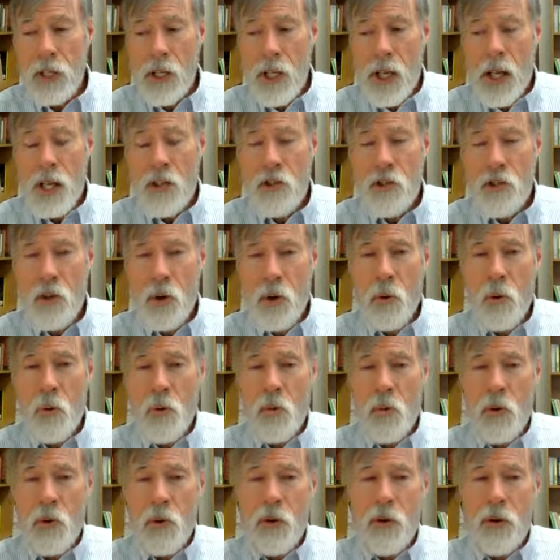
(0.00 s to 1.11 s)
And so
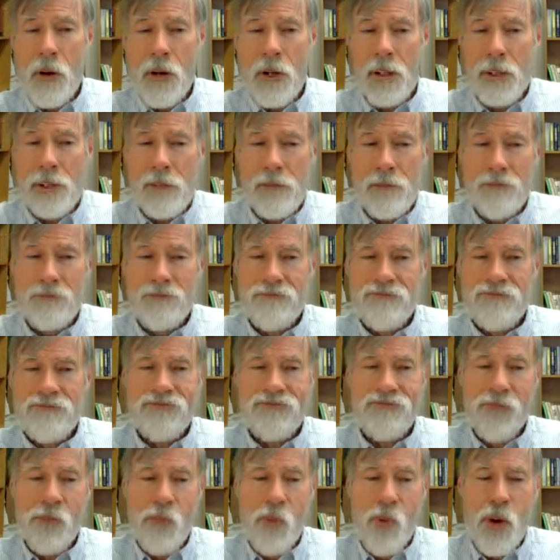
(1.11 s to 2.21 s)

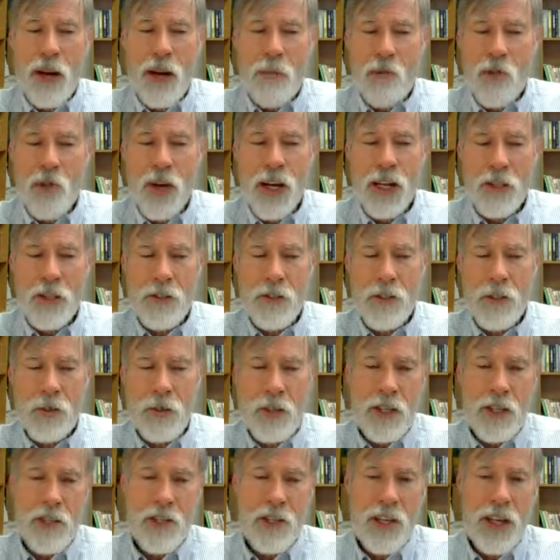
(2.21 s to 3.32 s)
what I'm trying to do
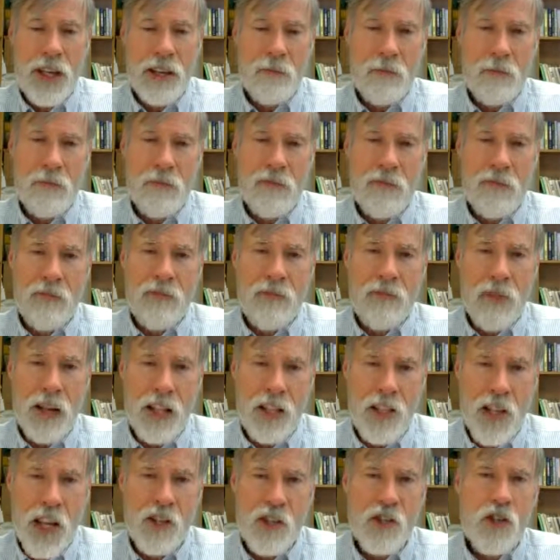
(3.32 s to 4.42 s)
is get
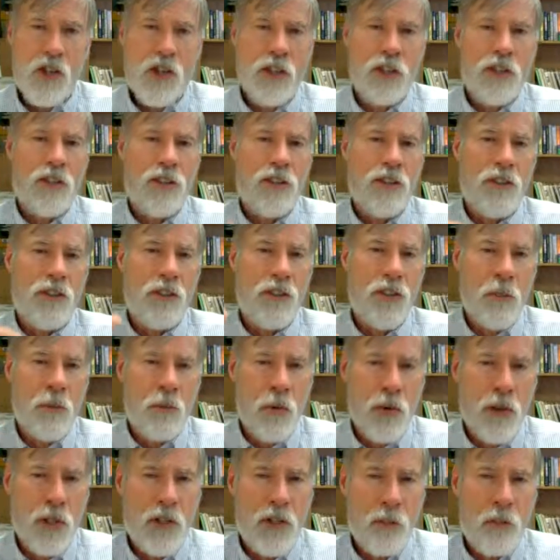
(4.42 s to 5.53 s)
attention to the
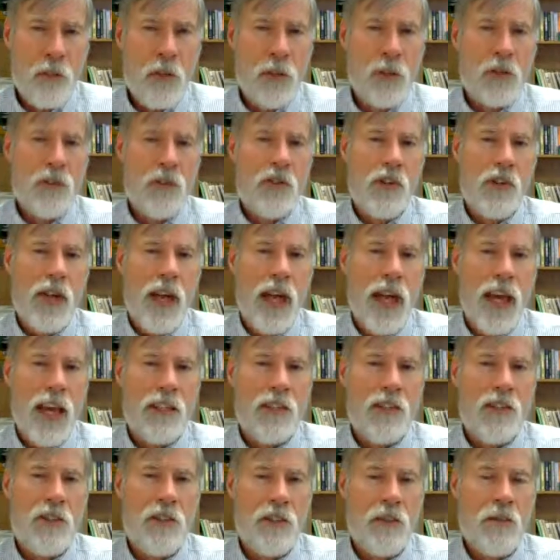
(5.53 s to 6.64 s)
principles
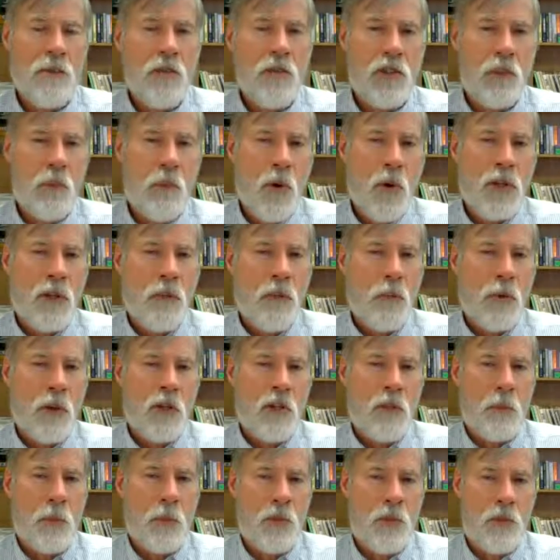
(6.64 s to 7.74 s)
and to support the
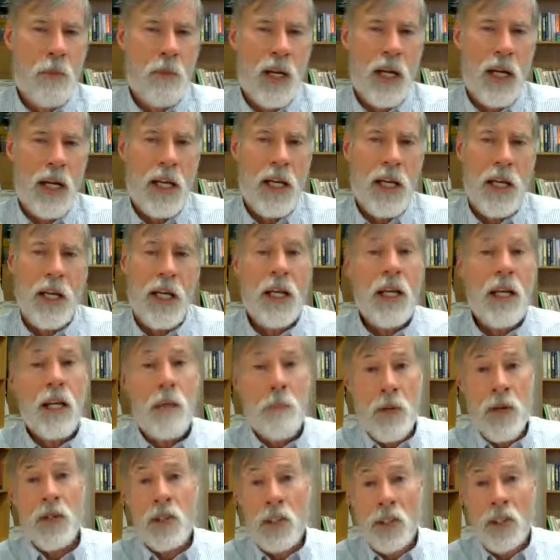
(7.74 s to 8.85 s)
principles by
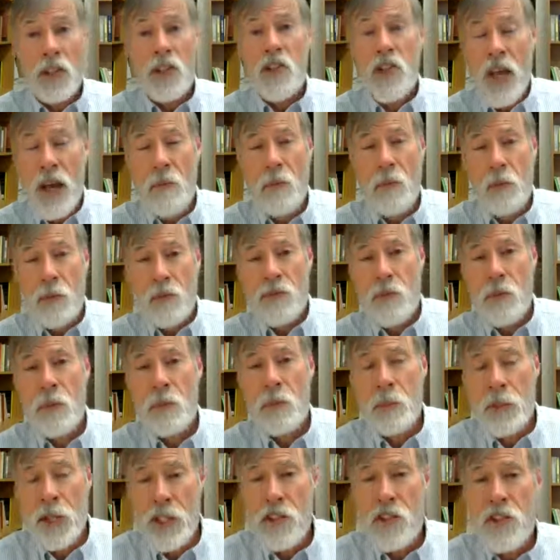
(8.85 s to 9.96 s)
empirical examples from the
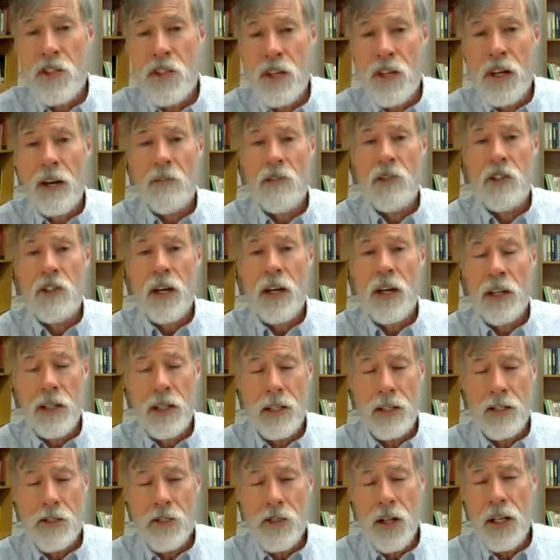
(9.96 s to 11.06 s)
places that I've
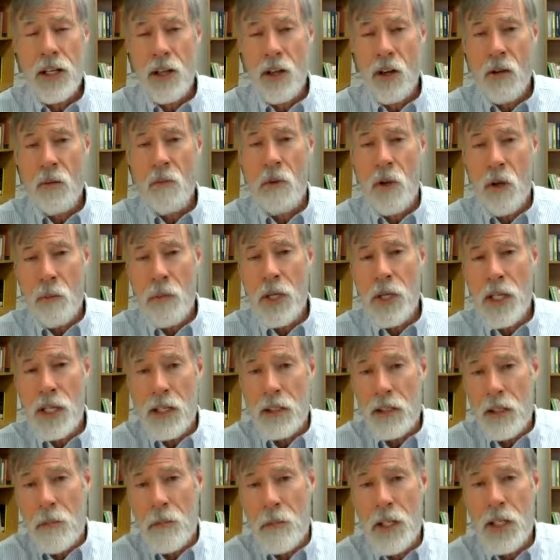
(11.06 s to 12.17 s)
studied, albeit a
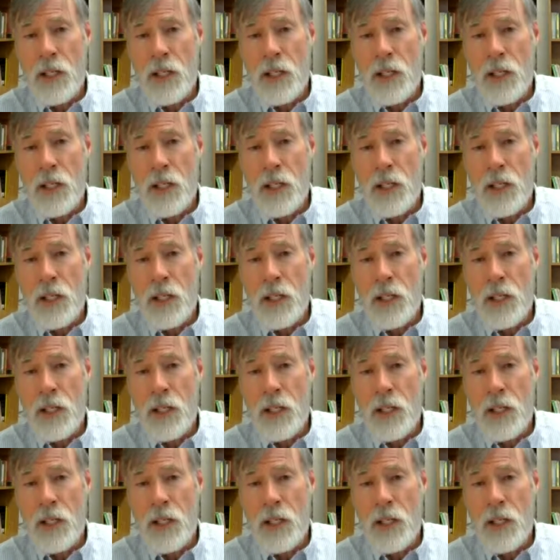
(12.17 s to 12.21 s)
little.